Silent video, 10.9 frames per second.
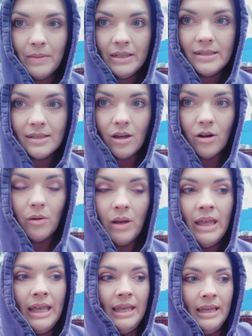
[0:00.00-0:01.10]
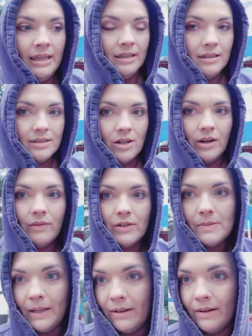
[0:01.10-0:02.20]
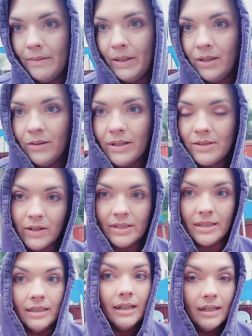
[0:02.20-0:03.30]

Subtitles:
So sorry for spinning around and making you guys crazy.